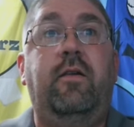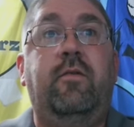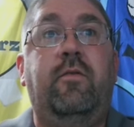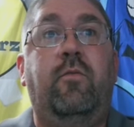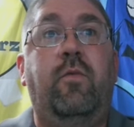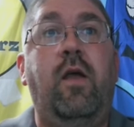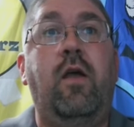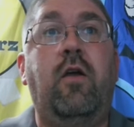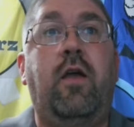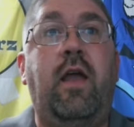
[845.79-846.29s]

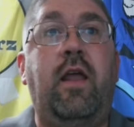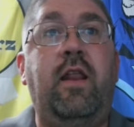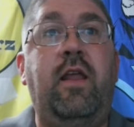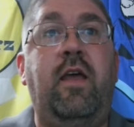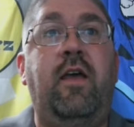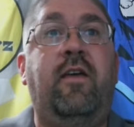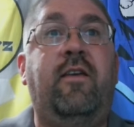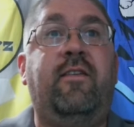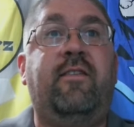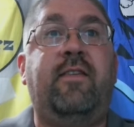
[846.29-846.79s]
we are getting
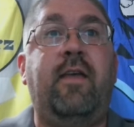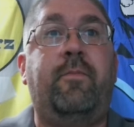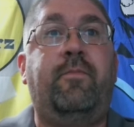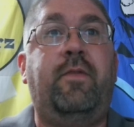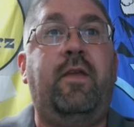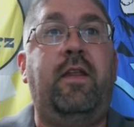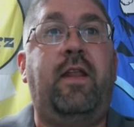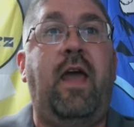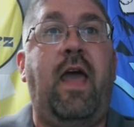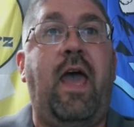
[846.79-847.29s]

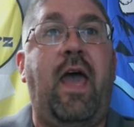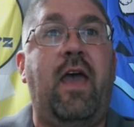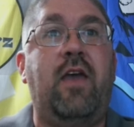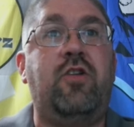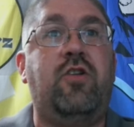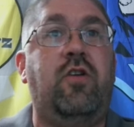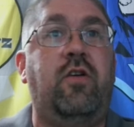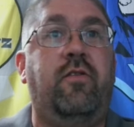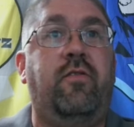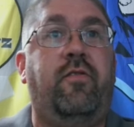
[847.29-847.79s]
accepted
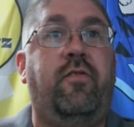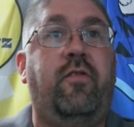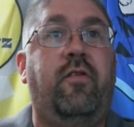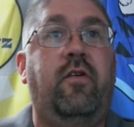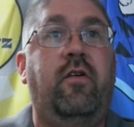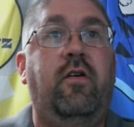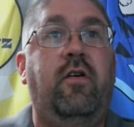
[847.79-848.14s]
hashes.